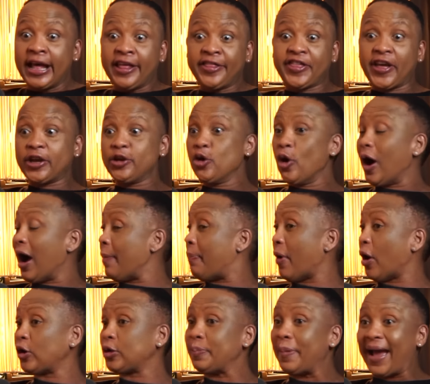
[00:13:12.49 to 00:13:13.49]
They know
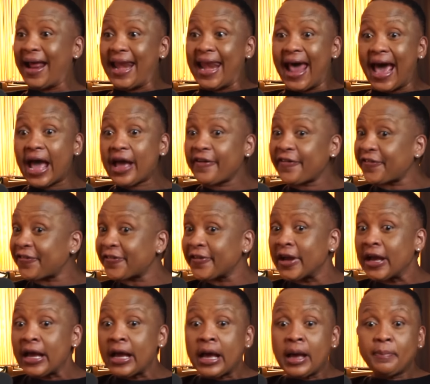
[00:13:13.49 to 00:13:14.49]
about my life.
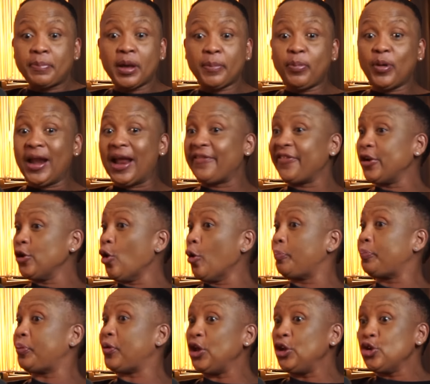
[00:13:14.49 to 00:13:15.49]
People have an
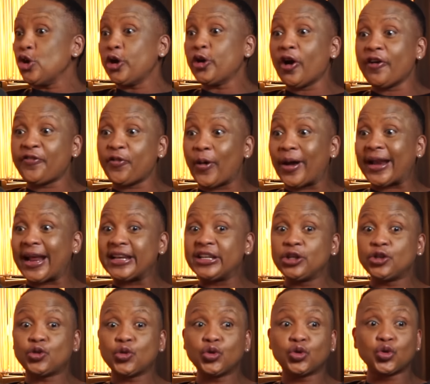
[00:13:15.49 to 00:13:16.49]
opinion of what I
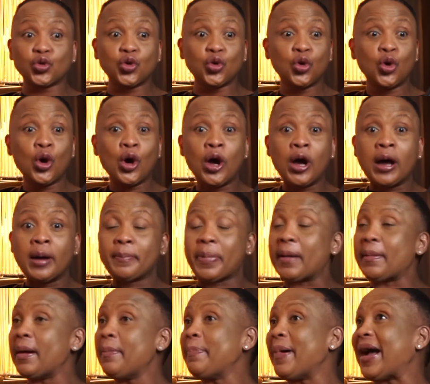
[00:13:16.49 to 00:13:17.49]
need to do.
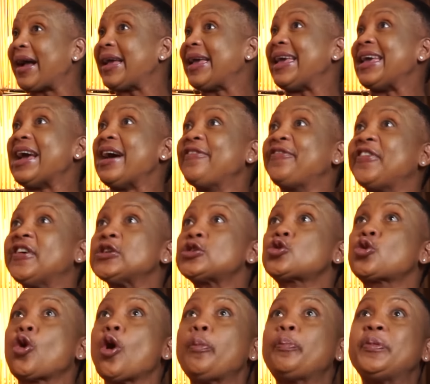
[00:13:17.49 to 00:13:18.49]
Babambari ea
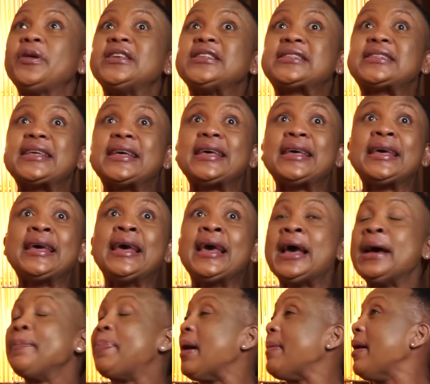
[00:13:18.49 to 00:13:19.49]
vescopisi.
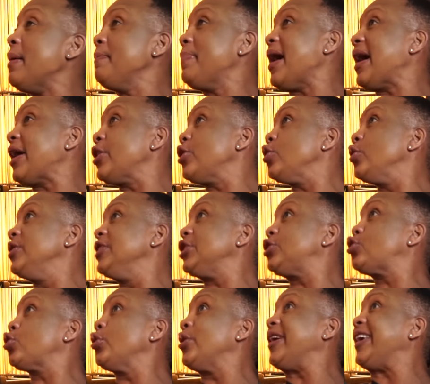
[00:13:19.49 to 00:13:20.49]
Babambari, you
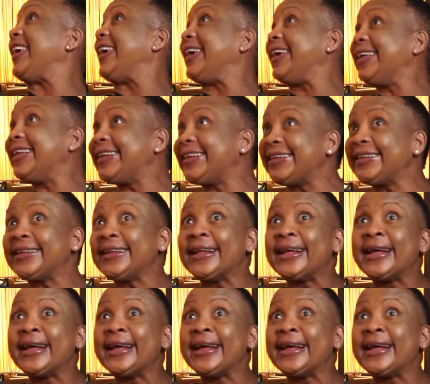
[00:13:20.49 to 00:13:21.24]
need to heal.